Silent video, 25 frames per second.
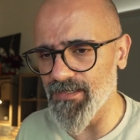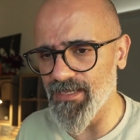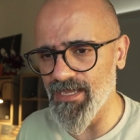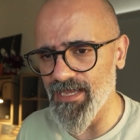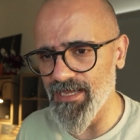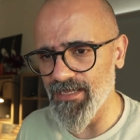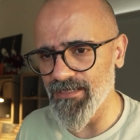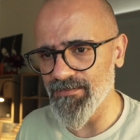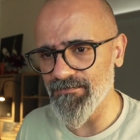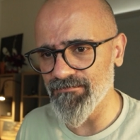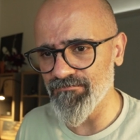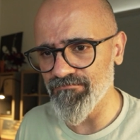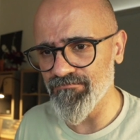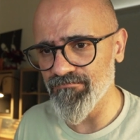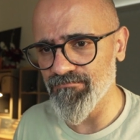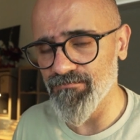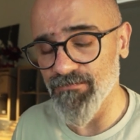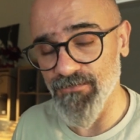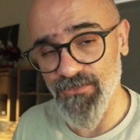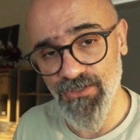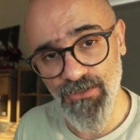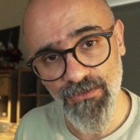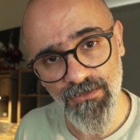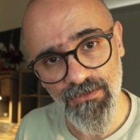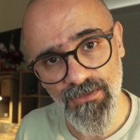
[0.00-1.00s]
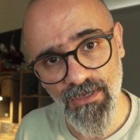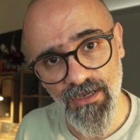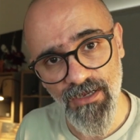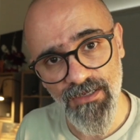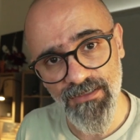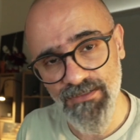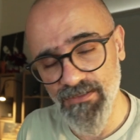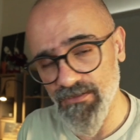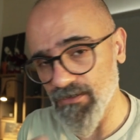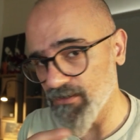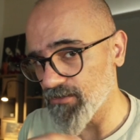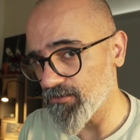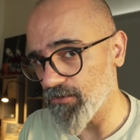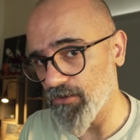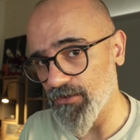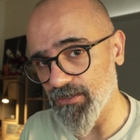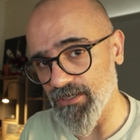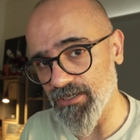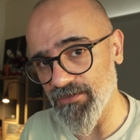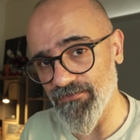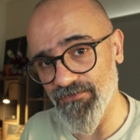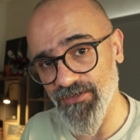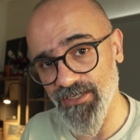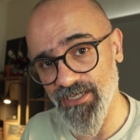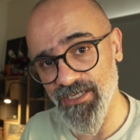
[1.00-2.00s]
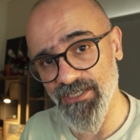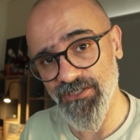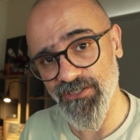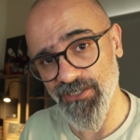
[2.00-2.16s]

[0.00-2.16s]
and you guys are not giving a